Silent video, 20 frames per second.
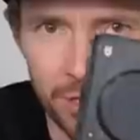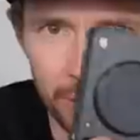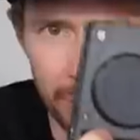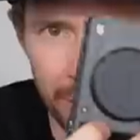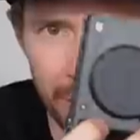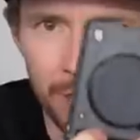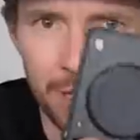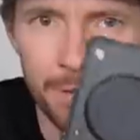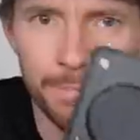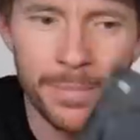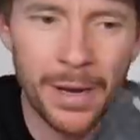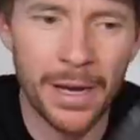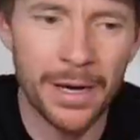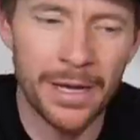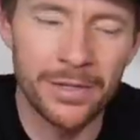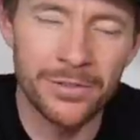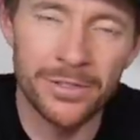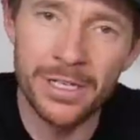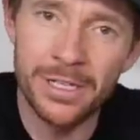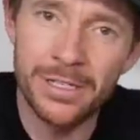isn't it, but
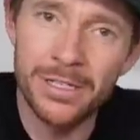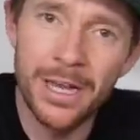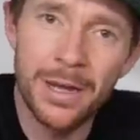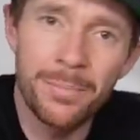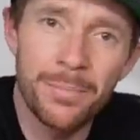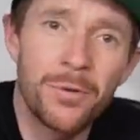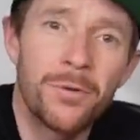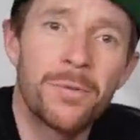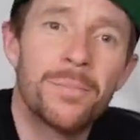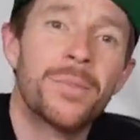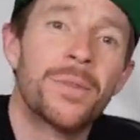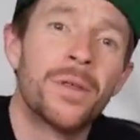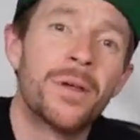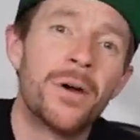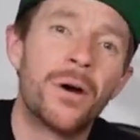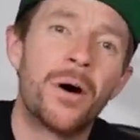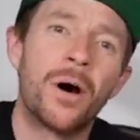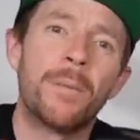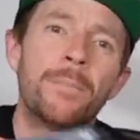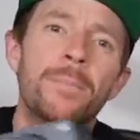as an example,
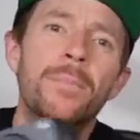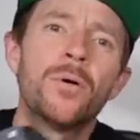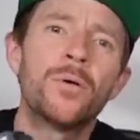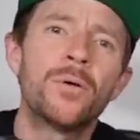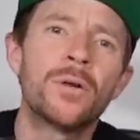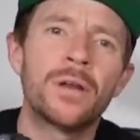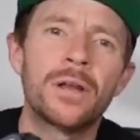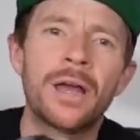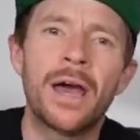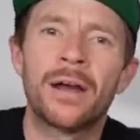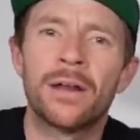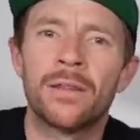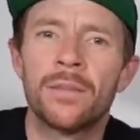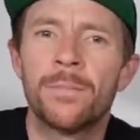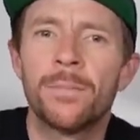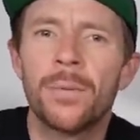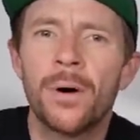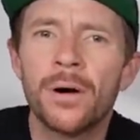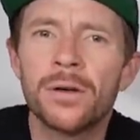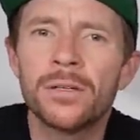I pulled it out of the
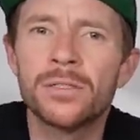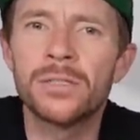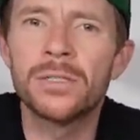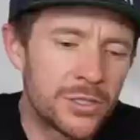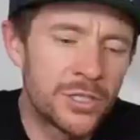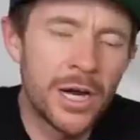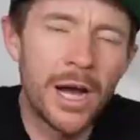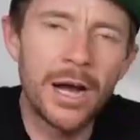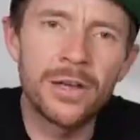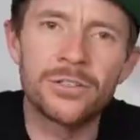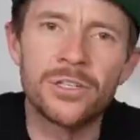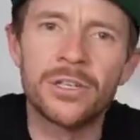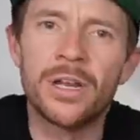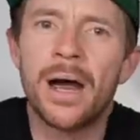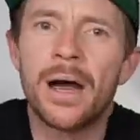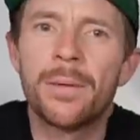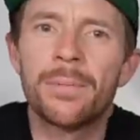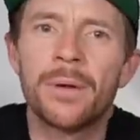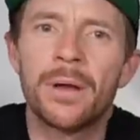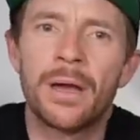box, charged it
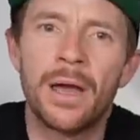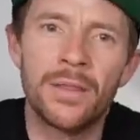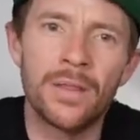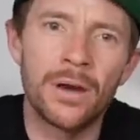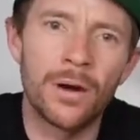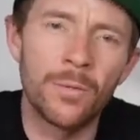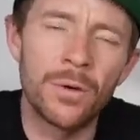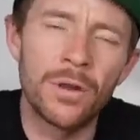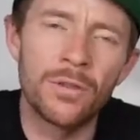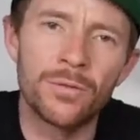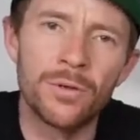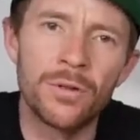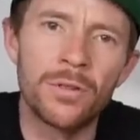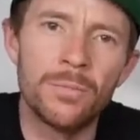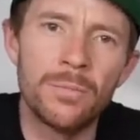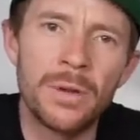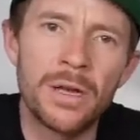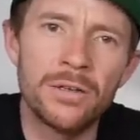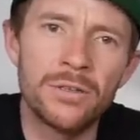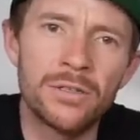up, and then I went through
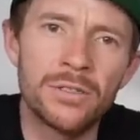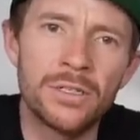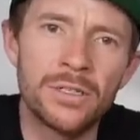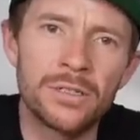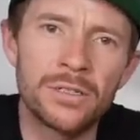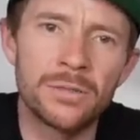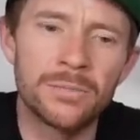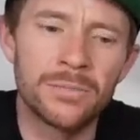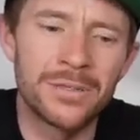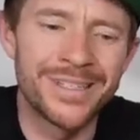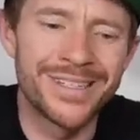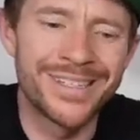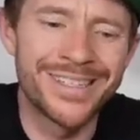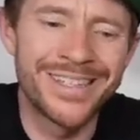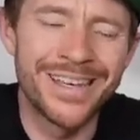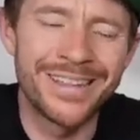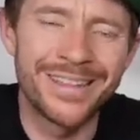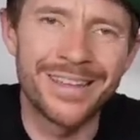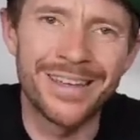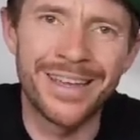the menu system to
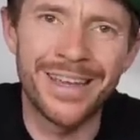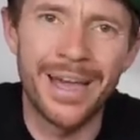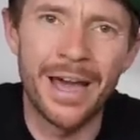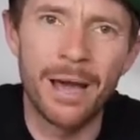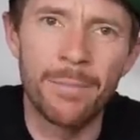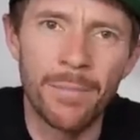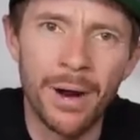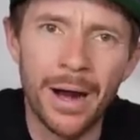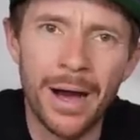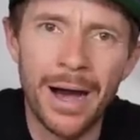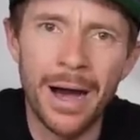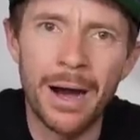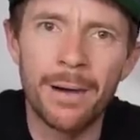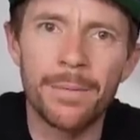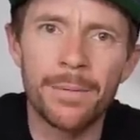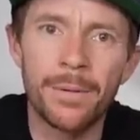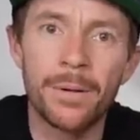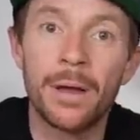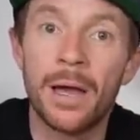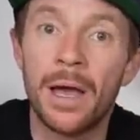set the camera
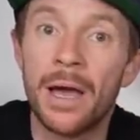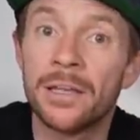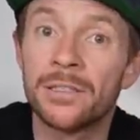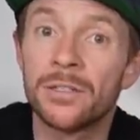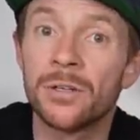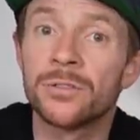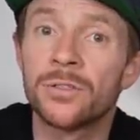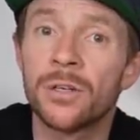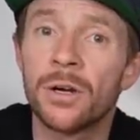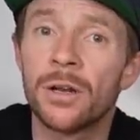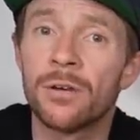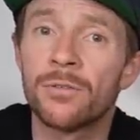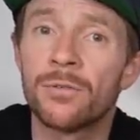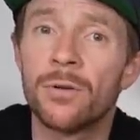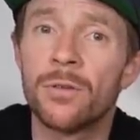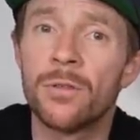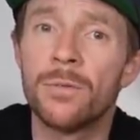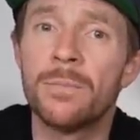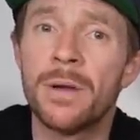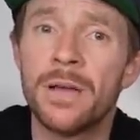up. As I was going
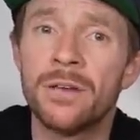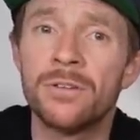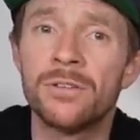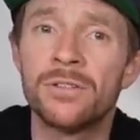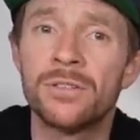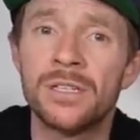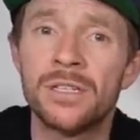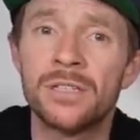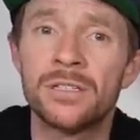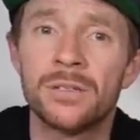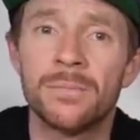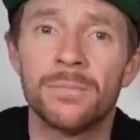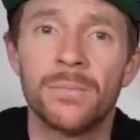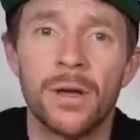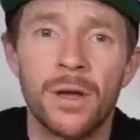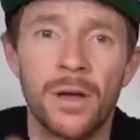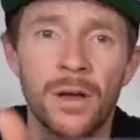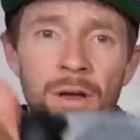through the menu system,